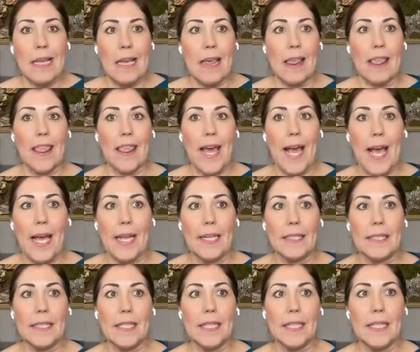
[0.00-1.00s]

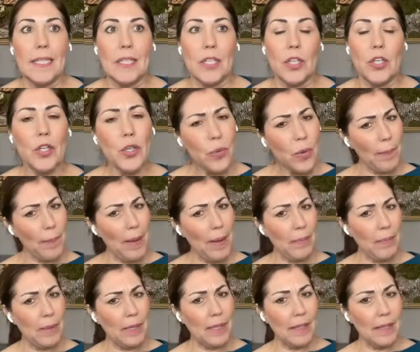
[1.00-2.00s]
that knew
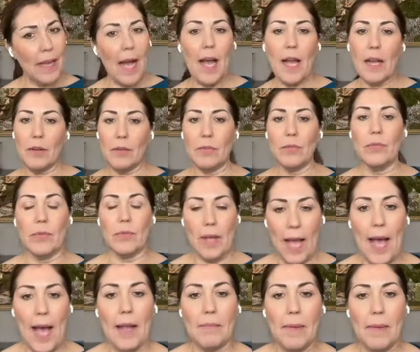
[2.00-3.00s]
about me. I
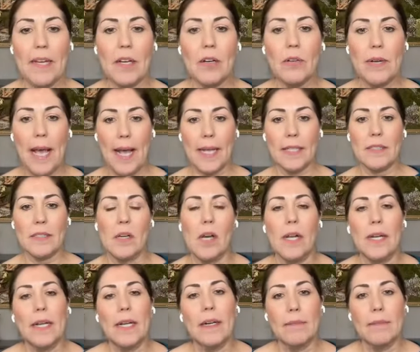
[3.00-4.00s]
had my own hats on
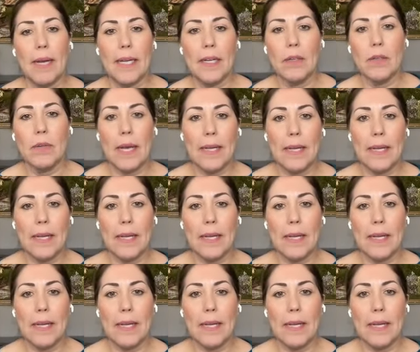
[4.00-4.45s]
and my own